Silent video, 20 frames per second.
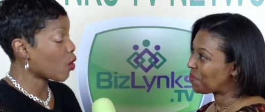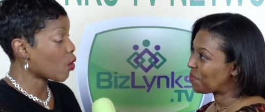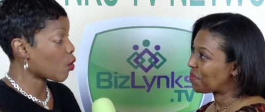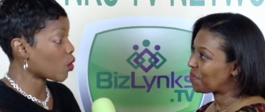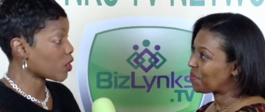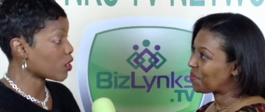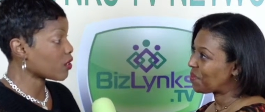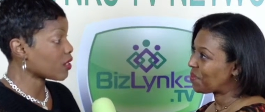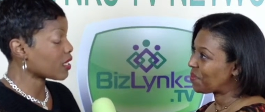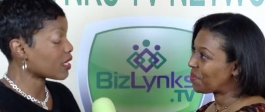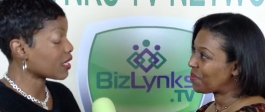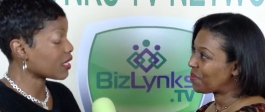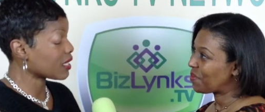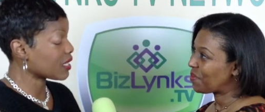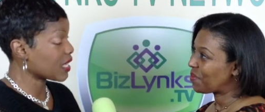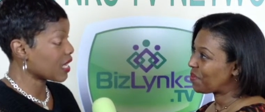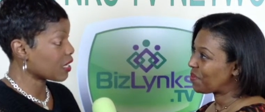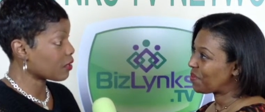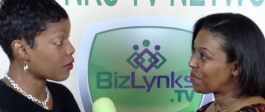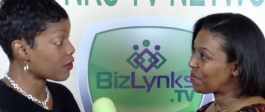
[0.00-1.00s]
Speaker 1: or you can
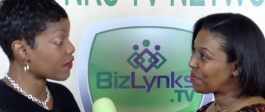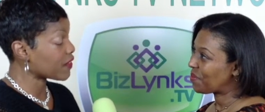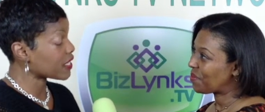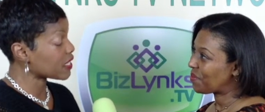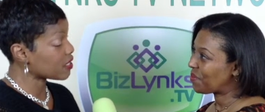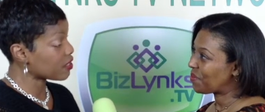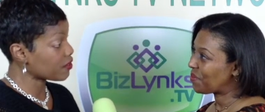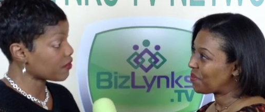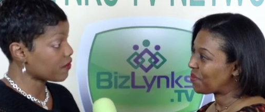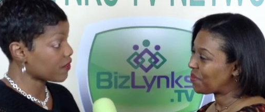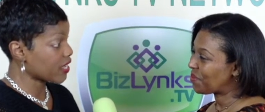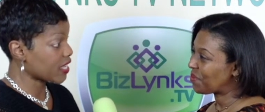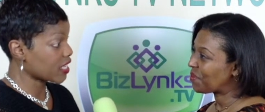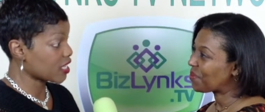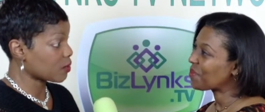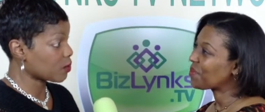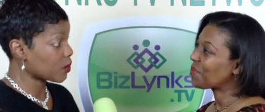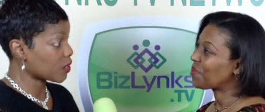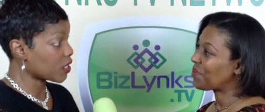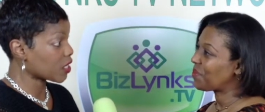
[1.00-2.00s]
connect with us on
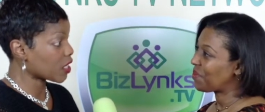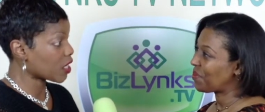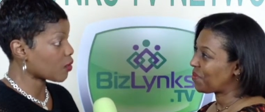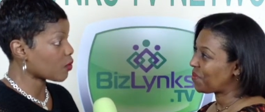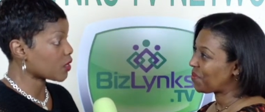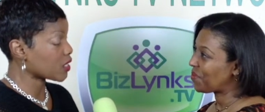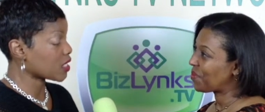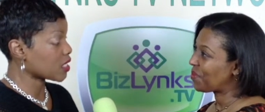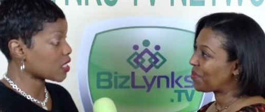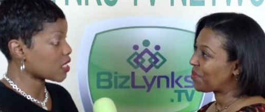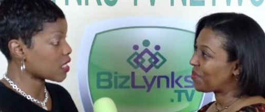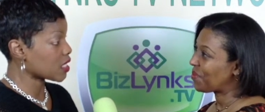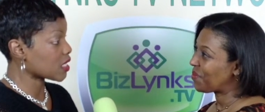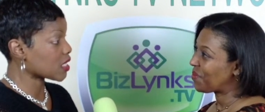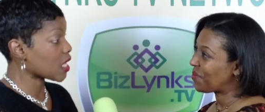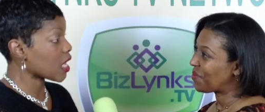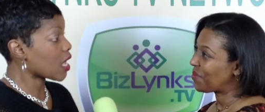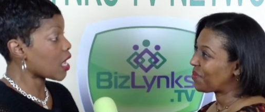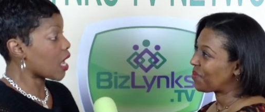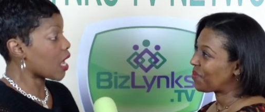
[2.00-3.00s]
Facebook, which
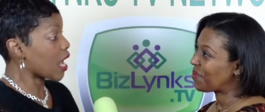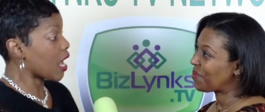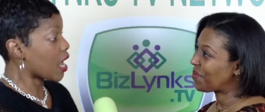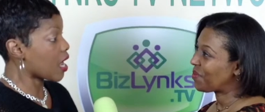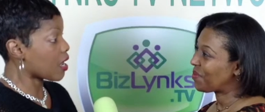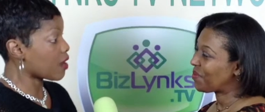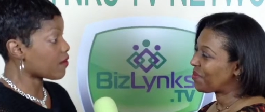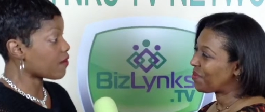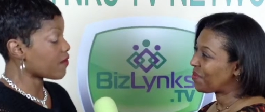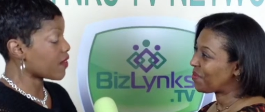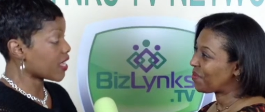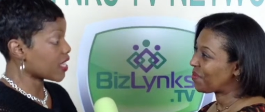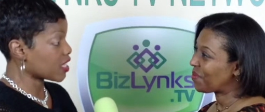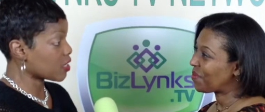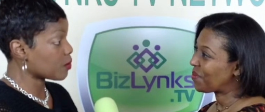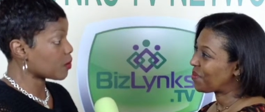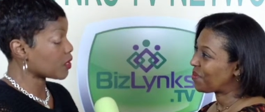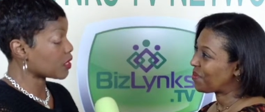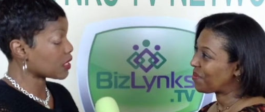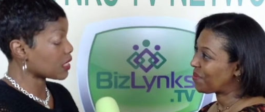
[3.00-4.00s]
is
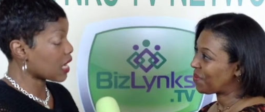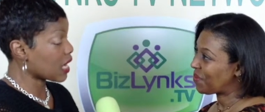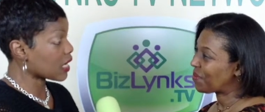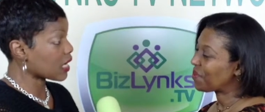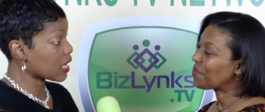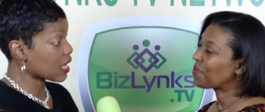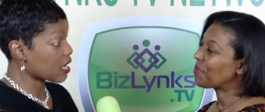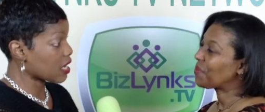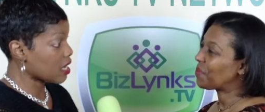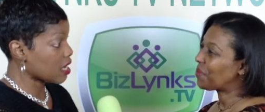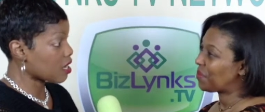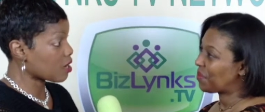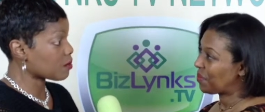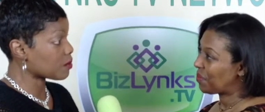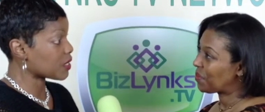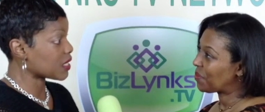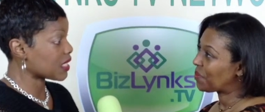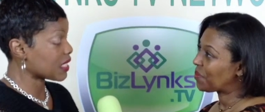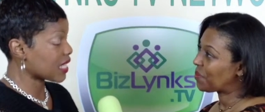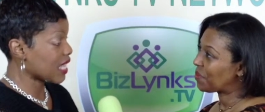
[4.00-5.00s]

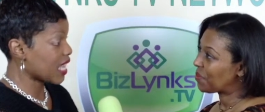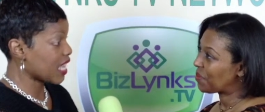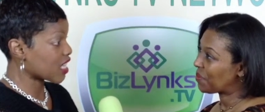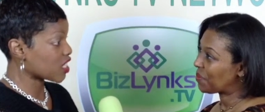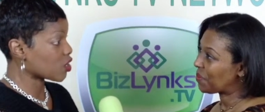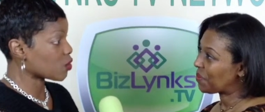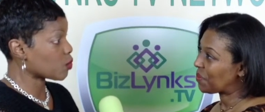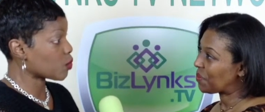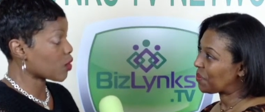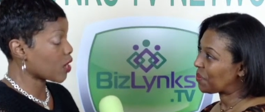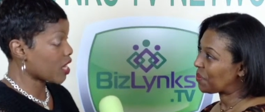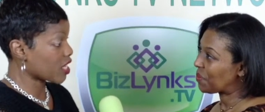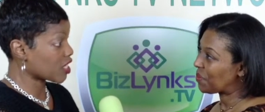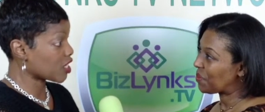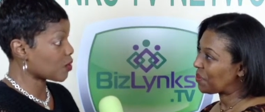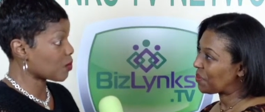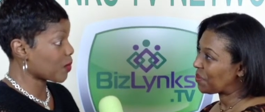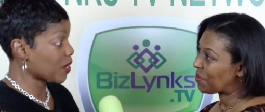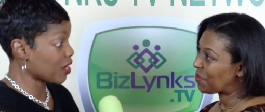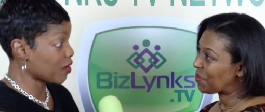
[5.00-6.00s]

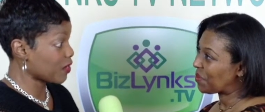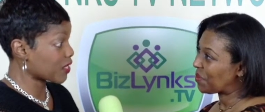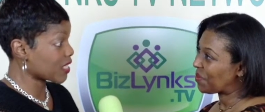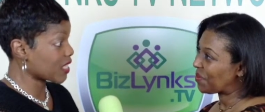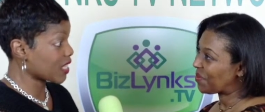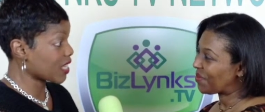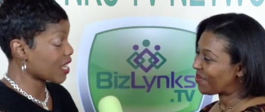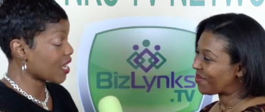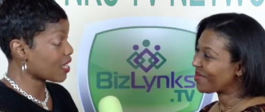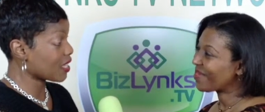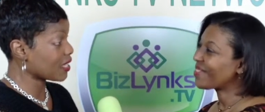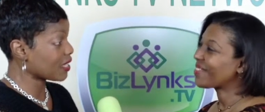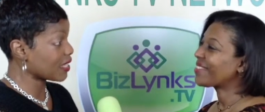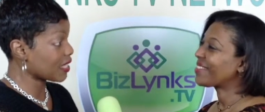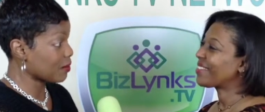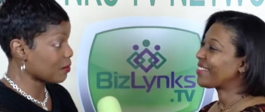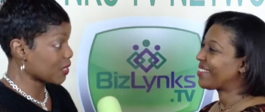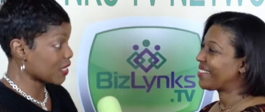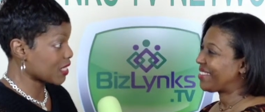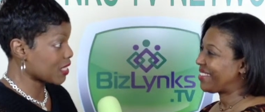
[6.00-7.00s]

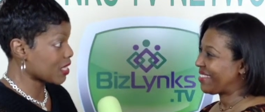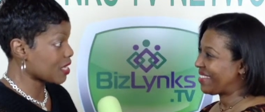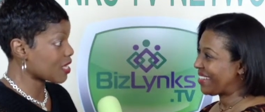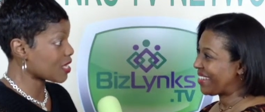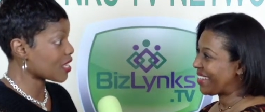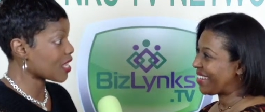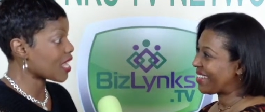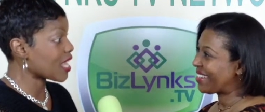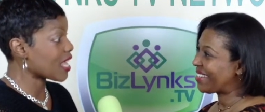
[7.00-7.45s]
facebook.com/prosperityunlimited,